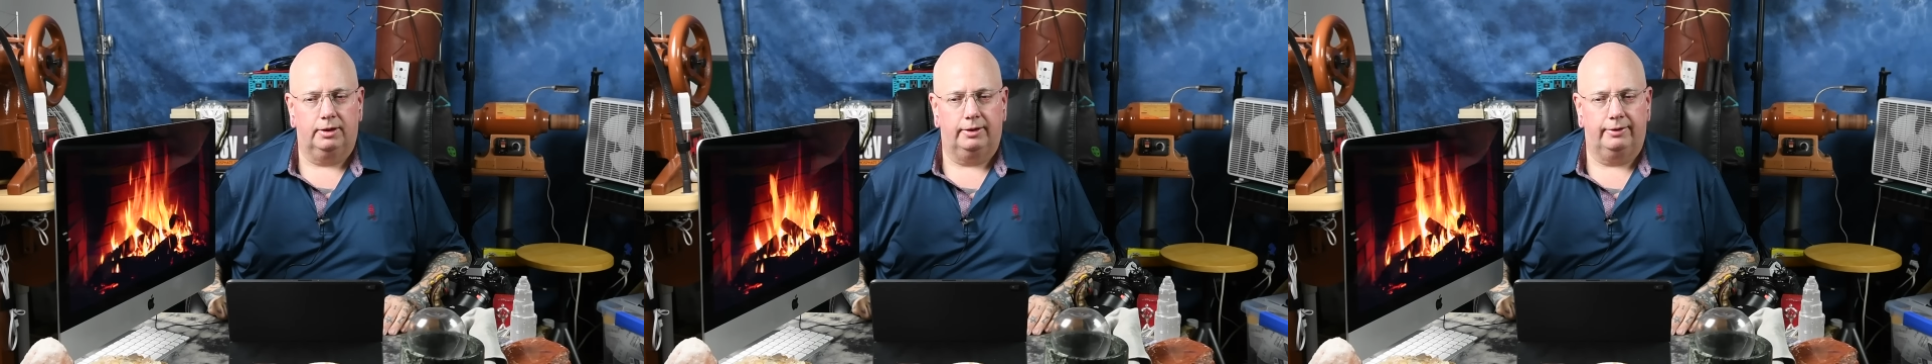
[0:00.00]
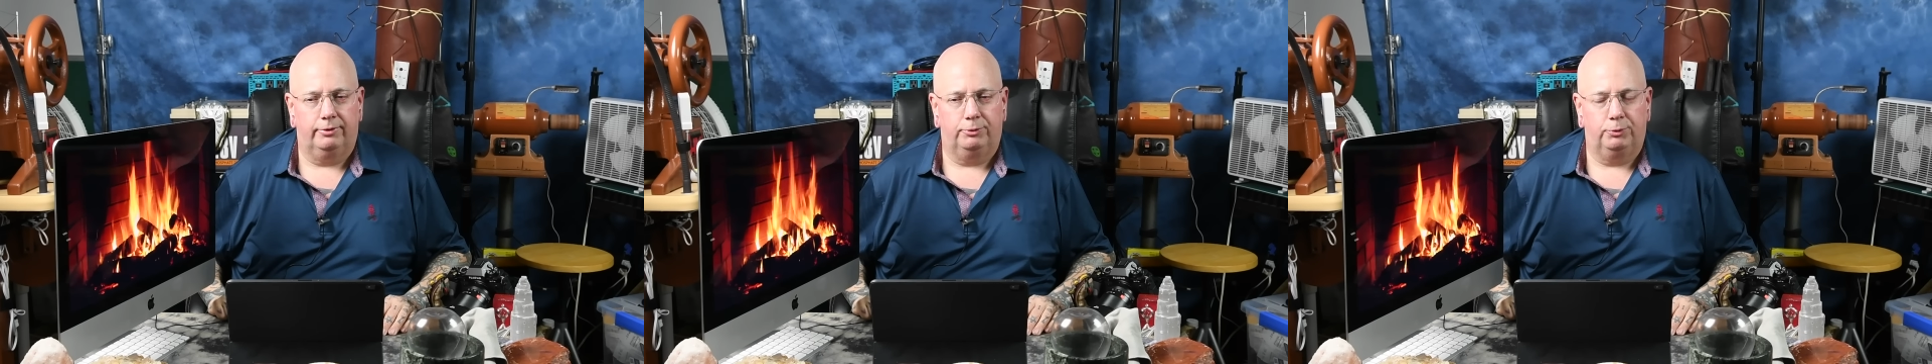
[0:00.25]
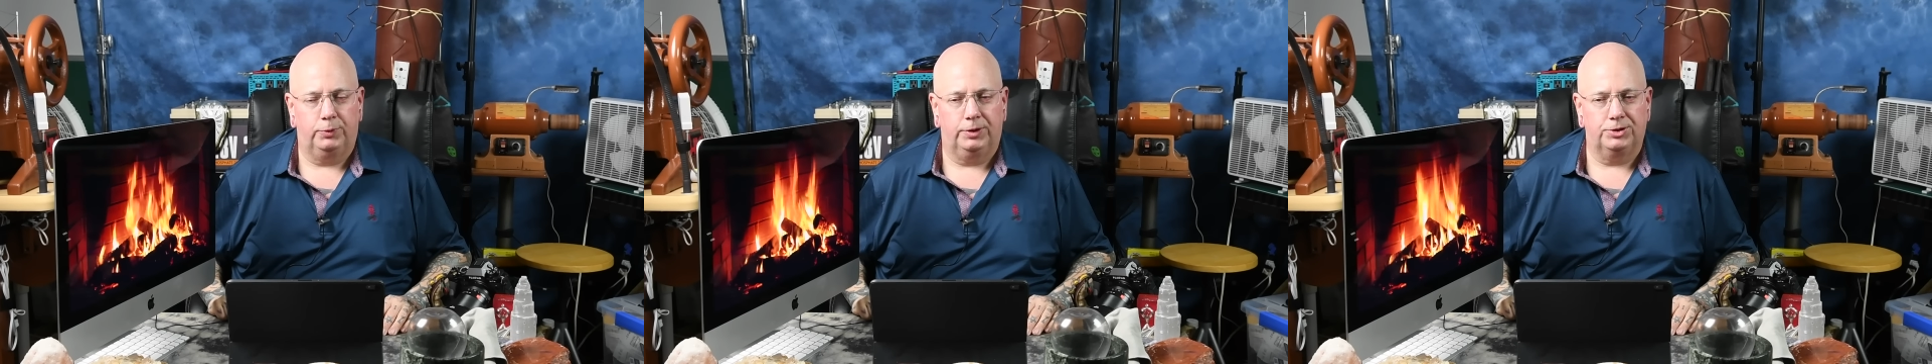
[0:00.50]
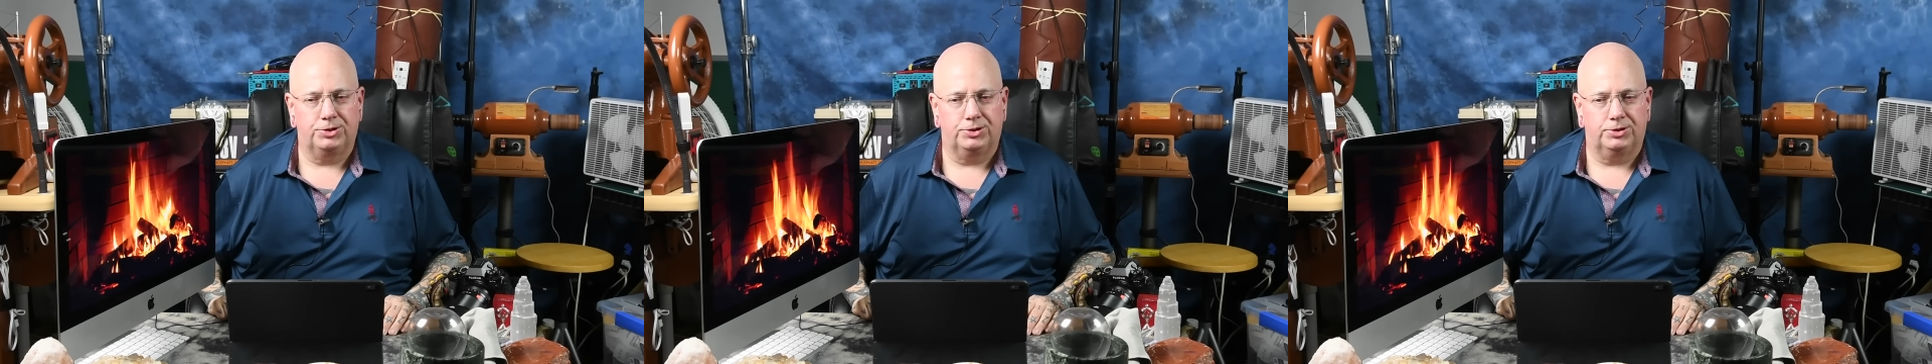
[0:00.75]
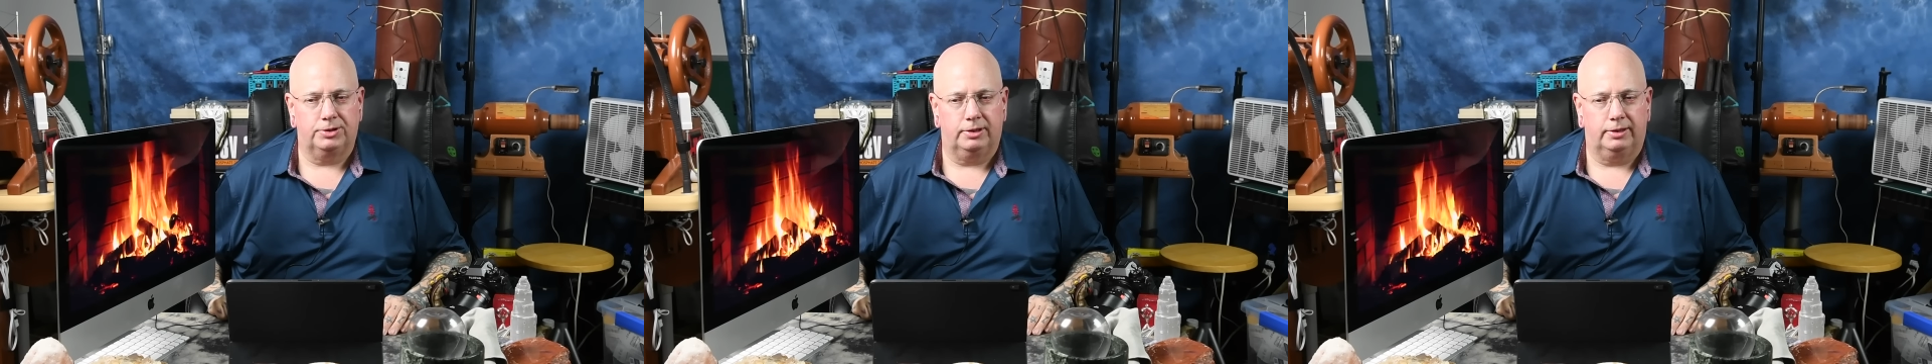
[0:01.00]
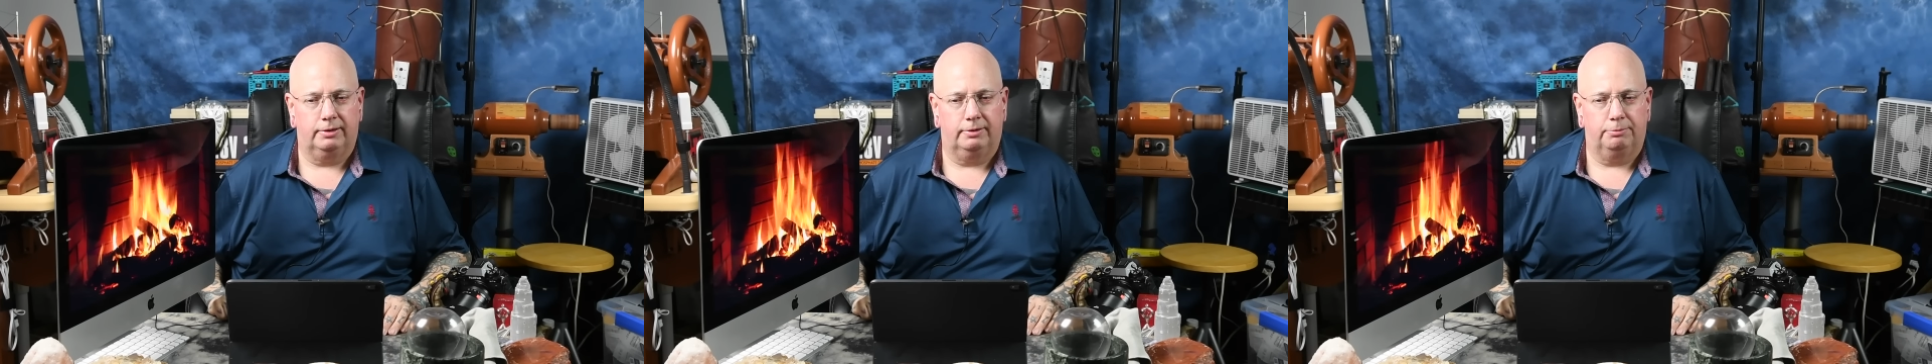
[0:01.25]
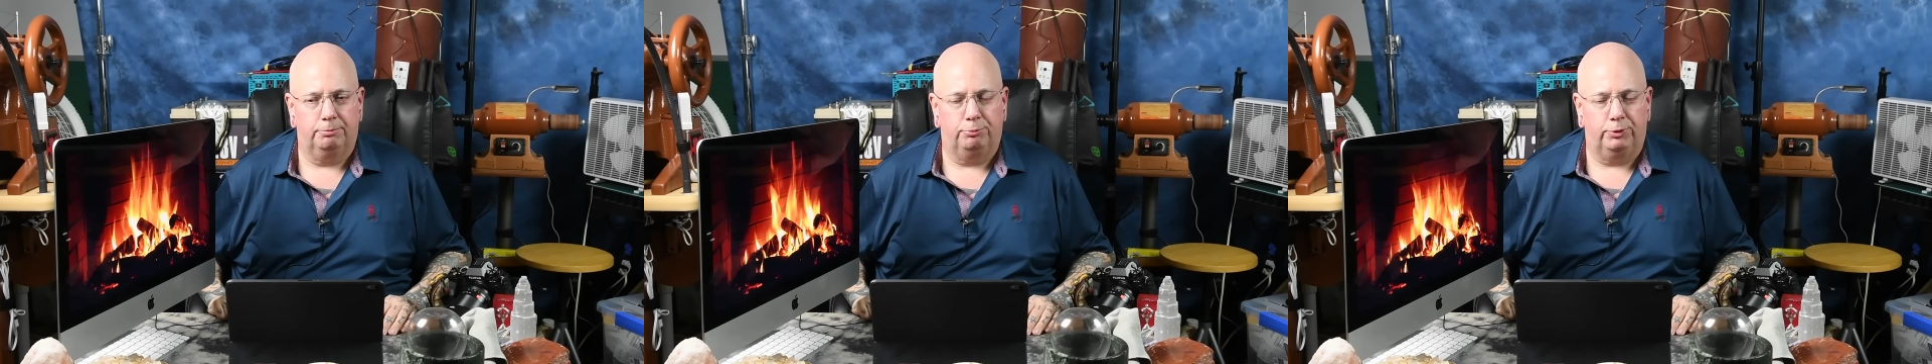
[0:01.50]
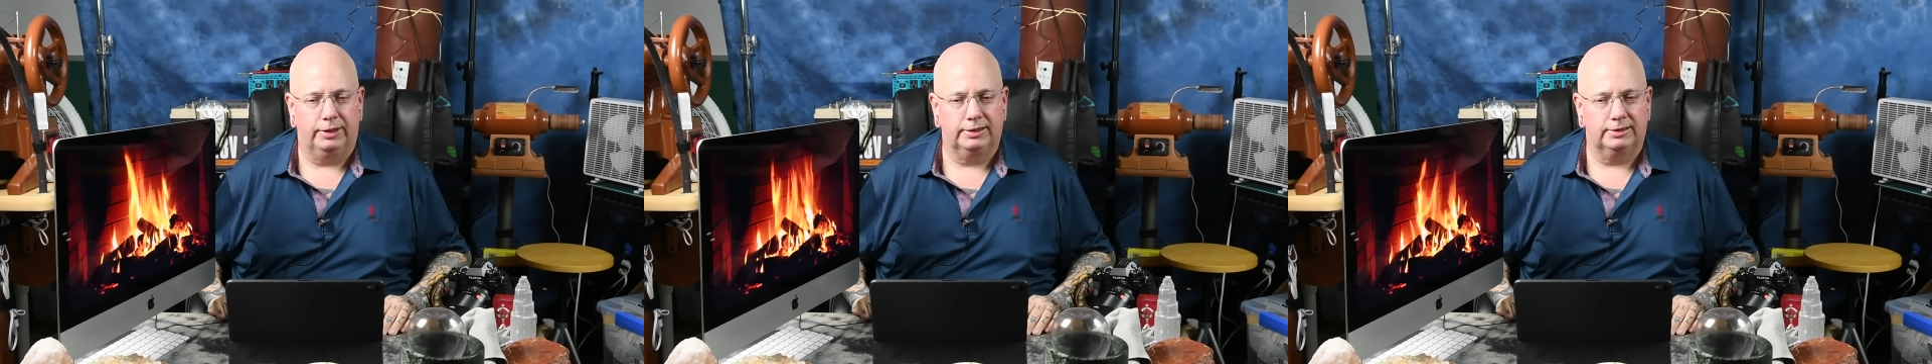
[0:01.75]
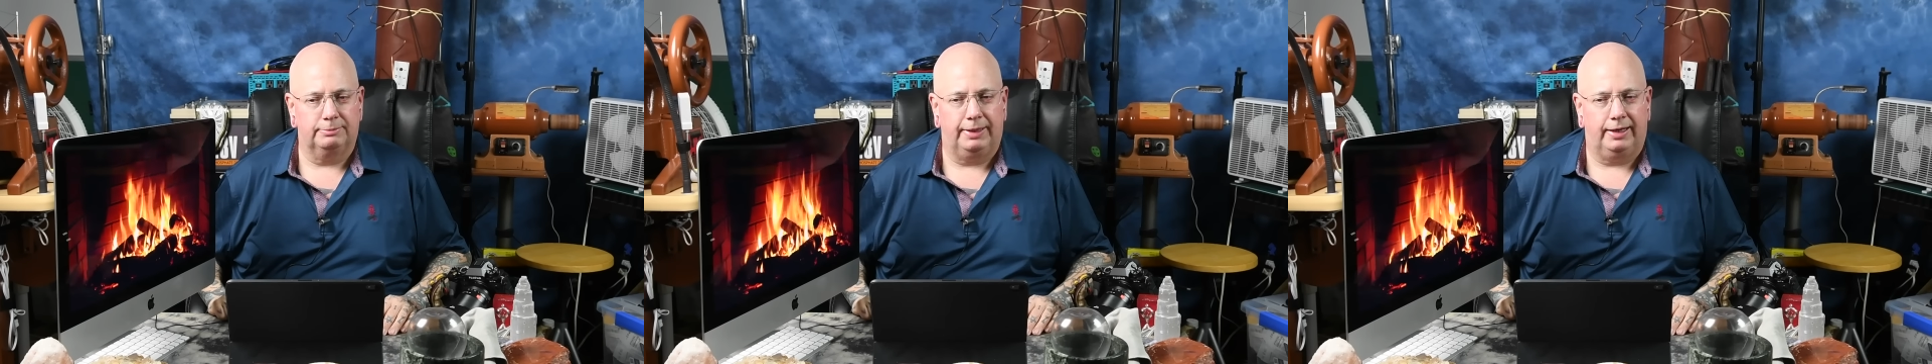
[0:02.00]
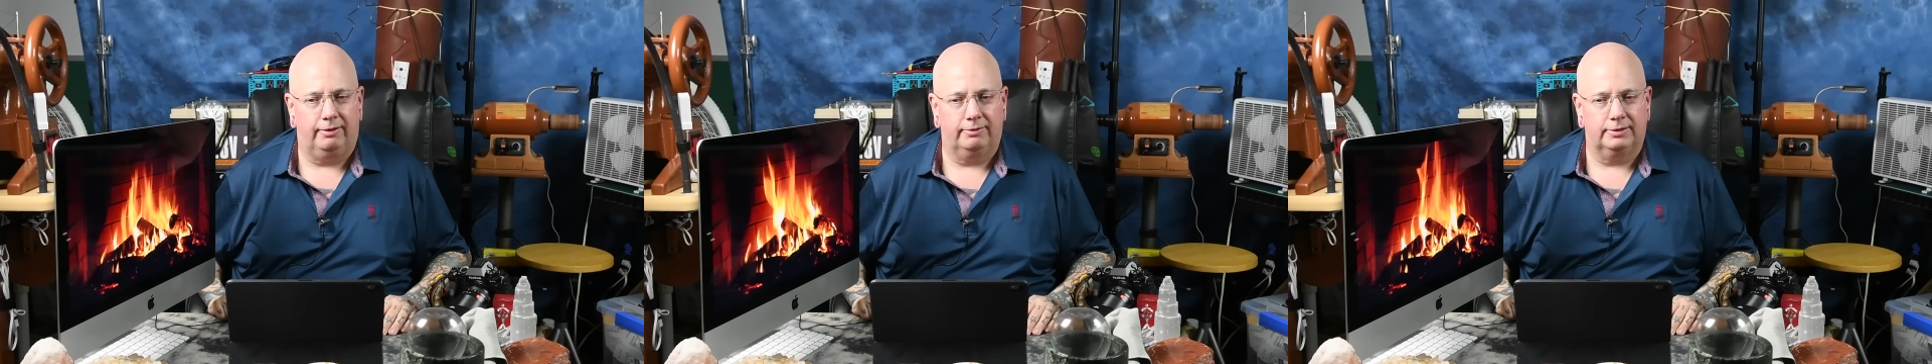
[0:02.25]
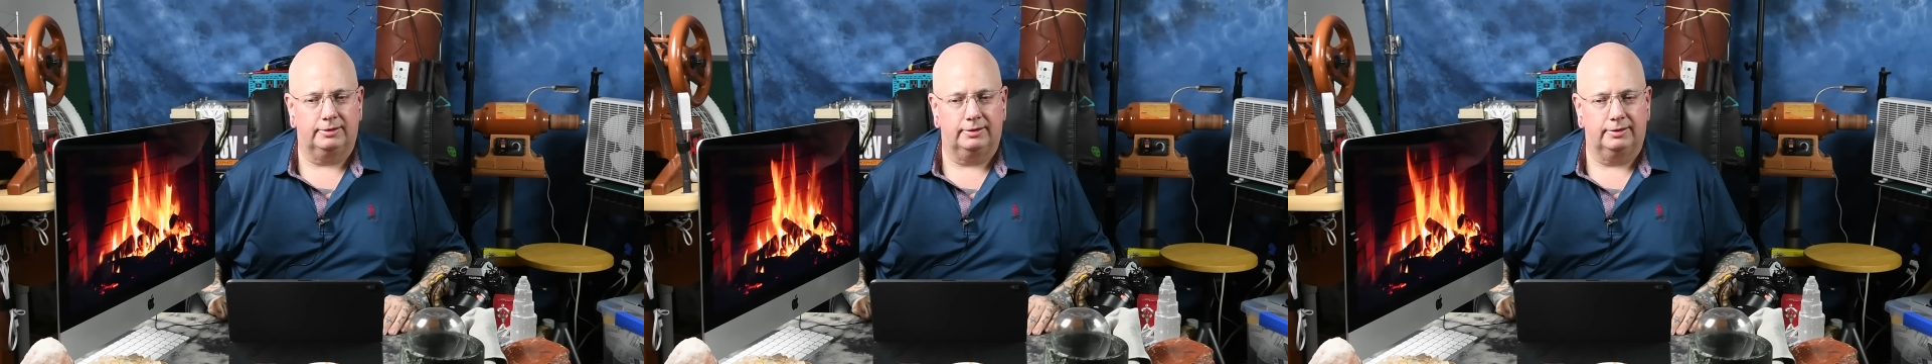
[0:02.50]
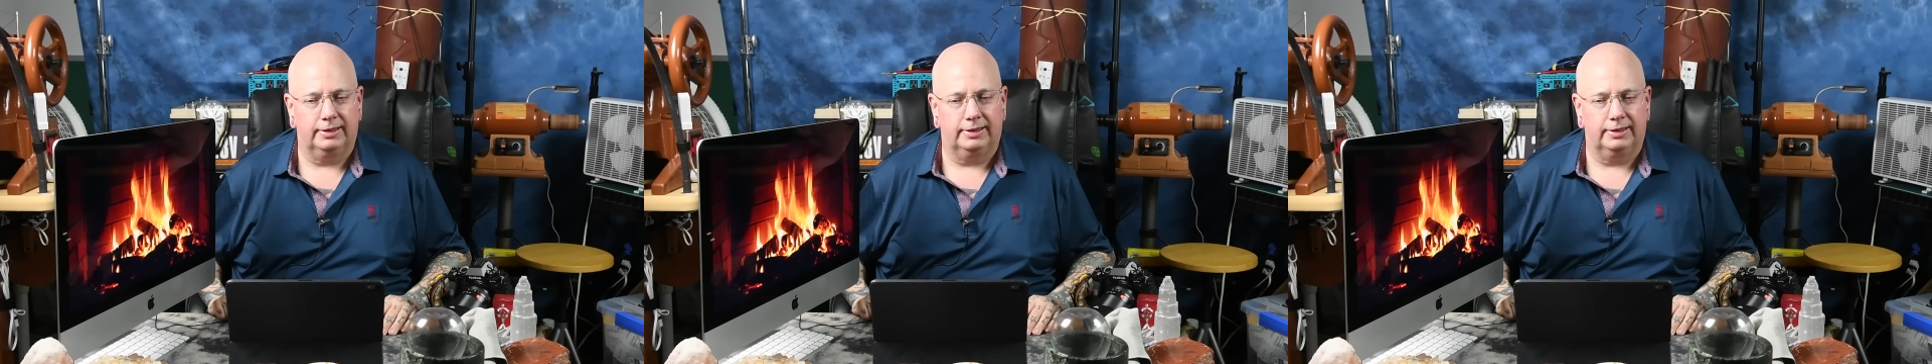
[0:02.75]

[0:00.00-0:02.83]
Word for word: Uh, which uh, brings about uh,